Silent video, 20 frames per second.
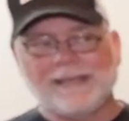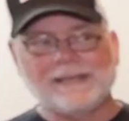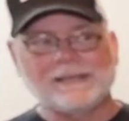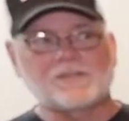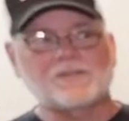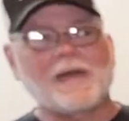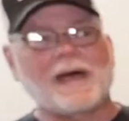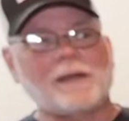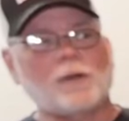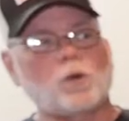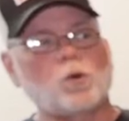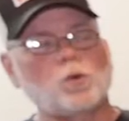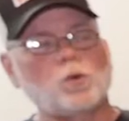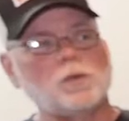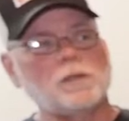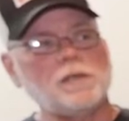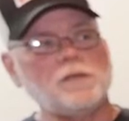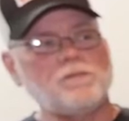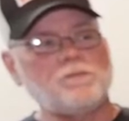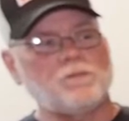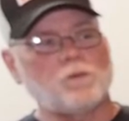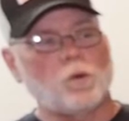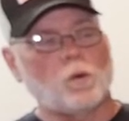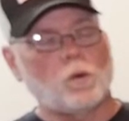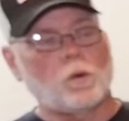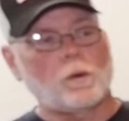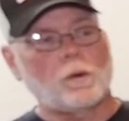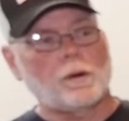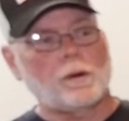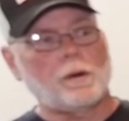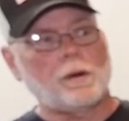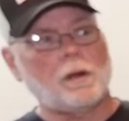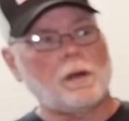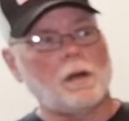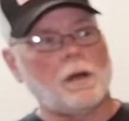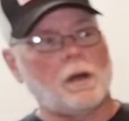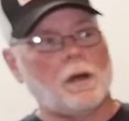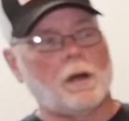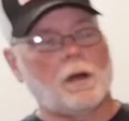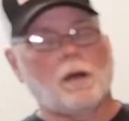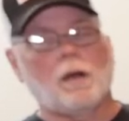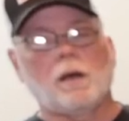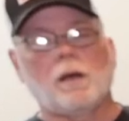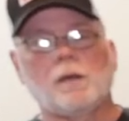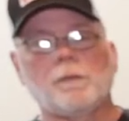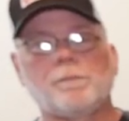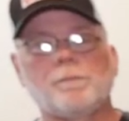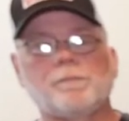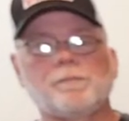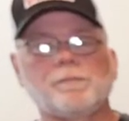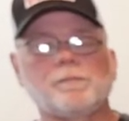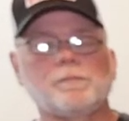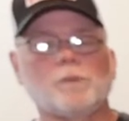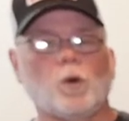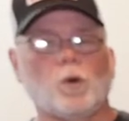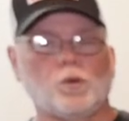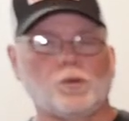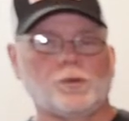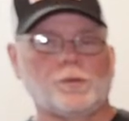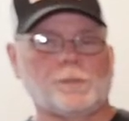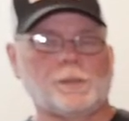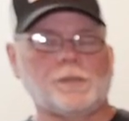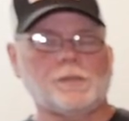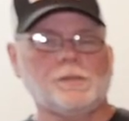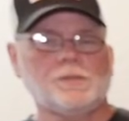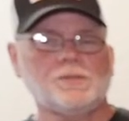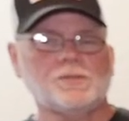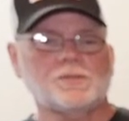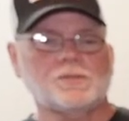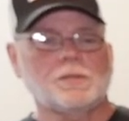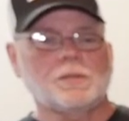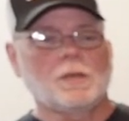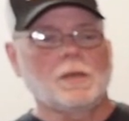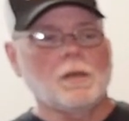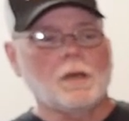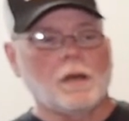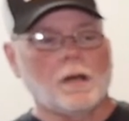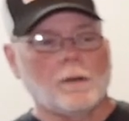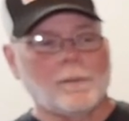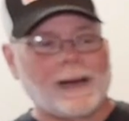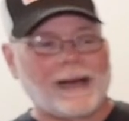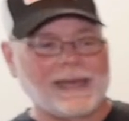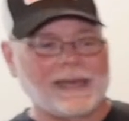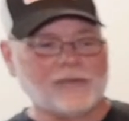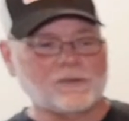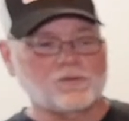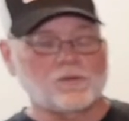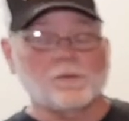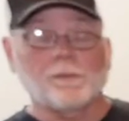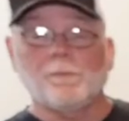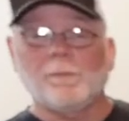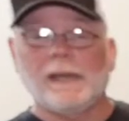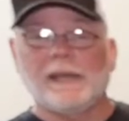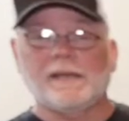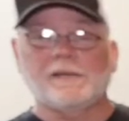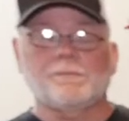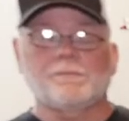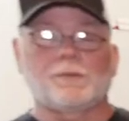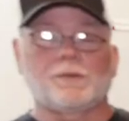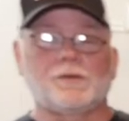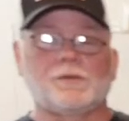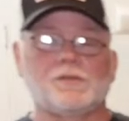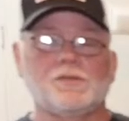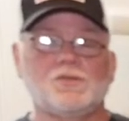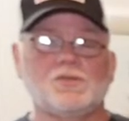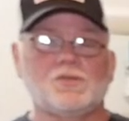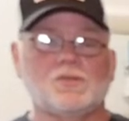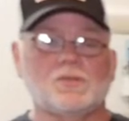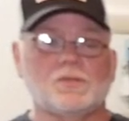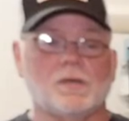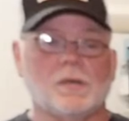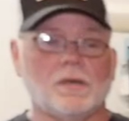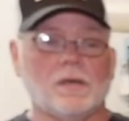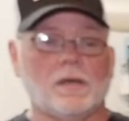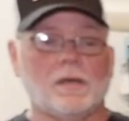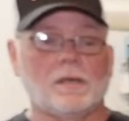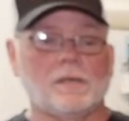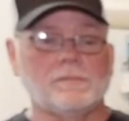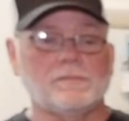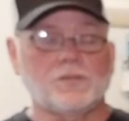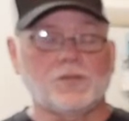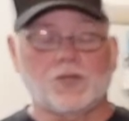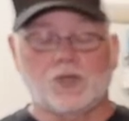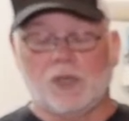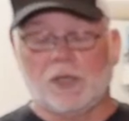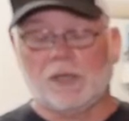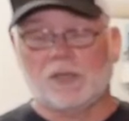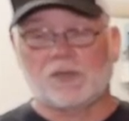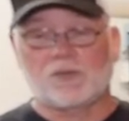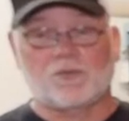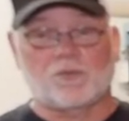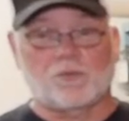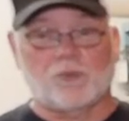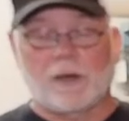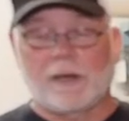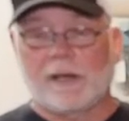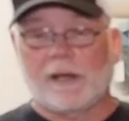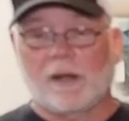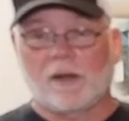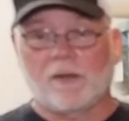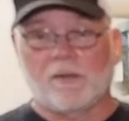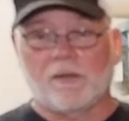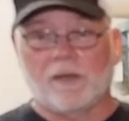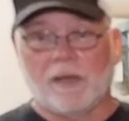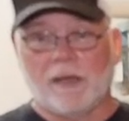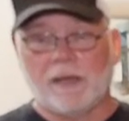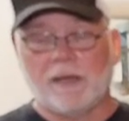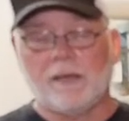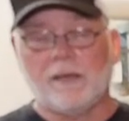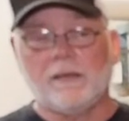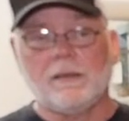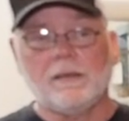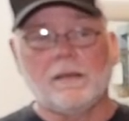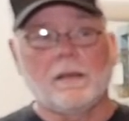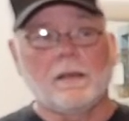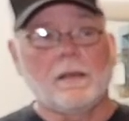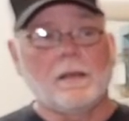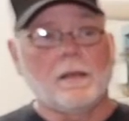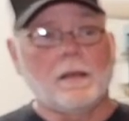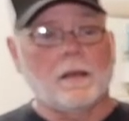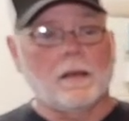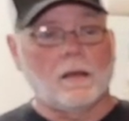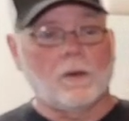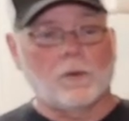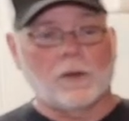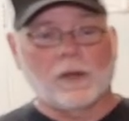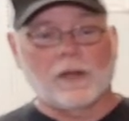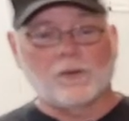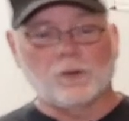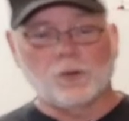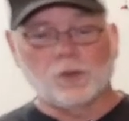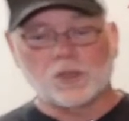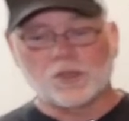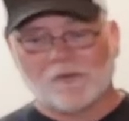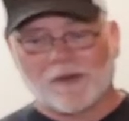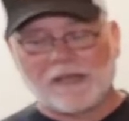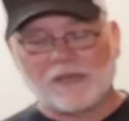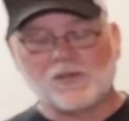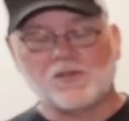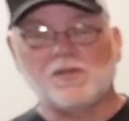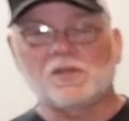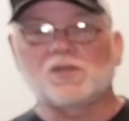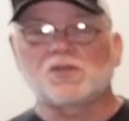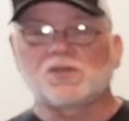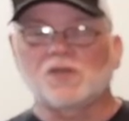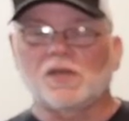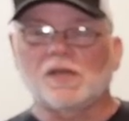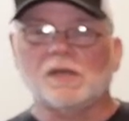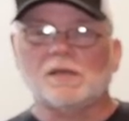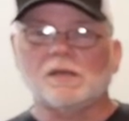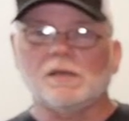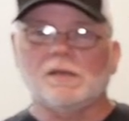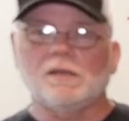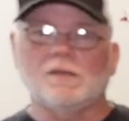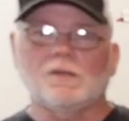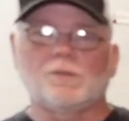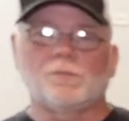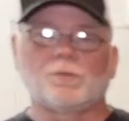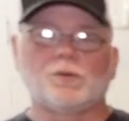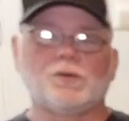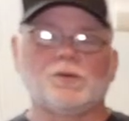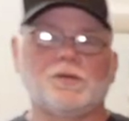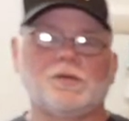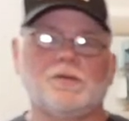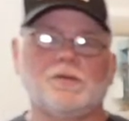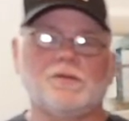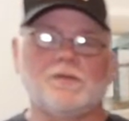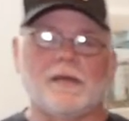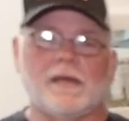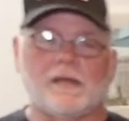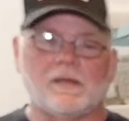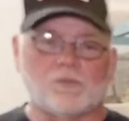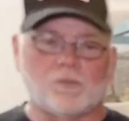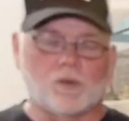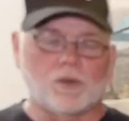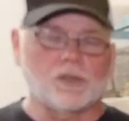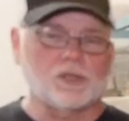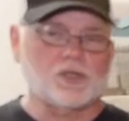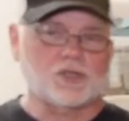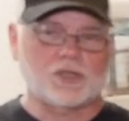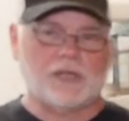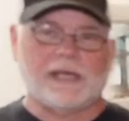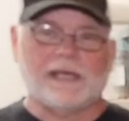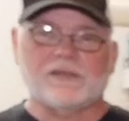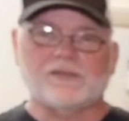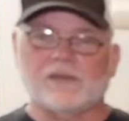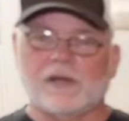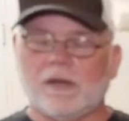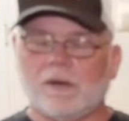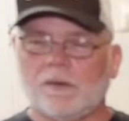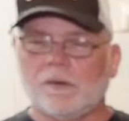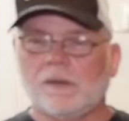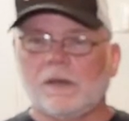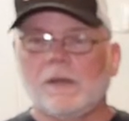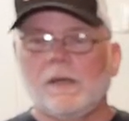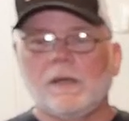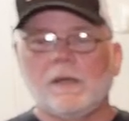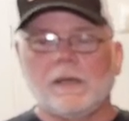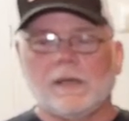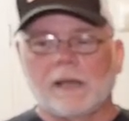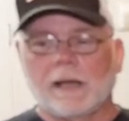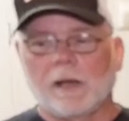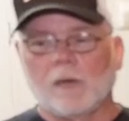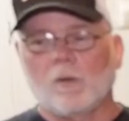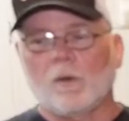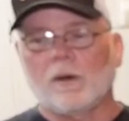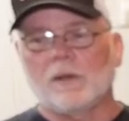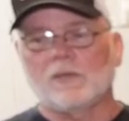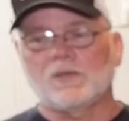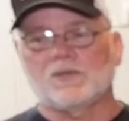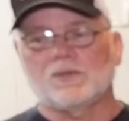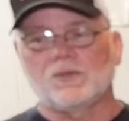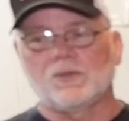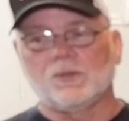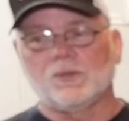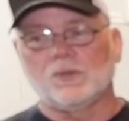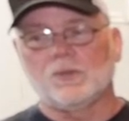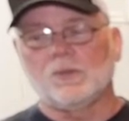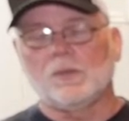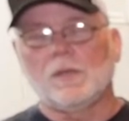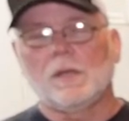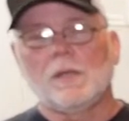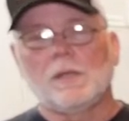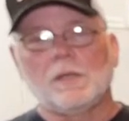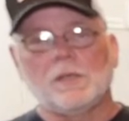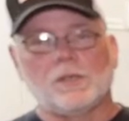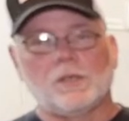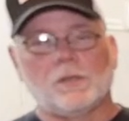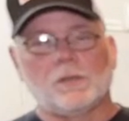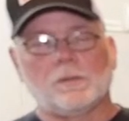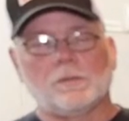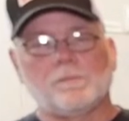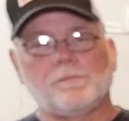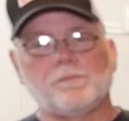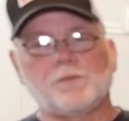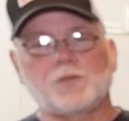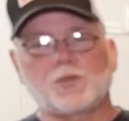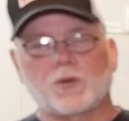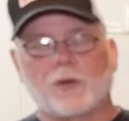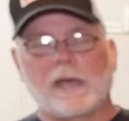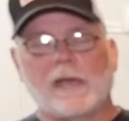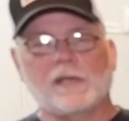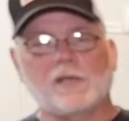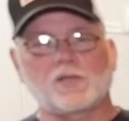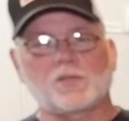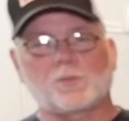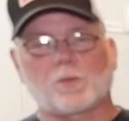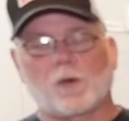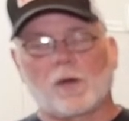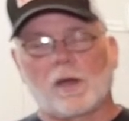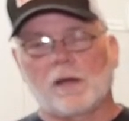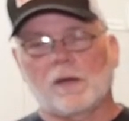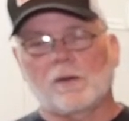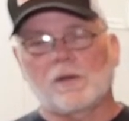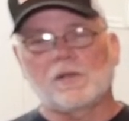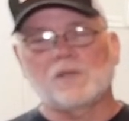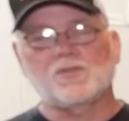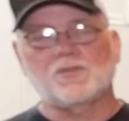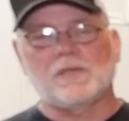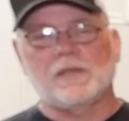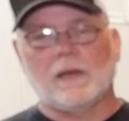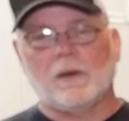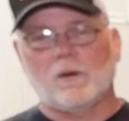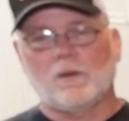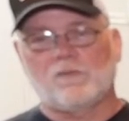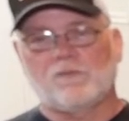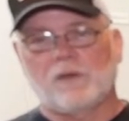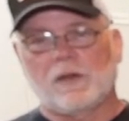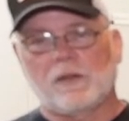is not only for older birds. I actually band birds' chicks right out of the egg. What I'll do is if I see a chick in the brooder that really stands out and I want to, you know, track its progress, see how it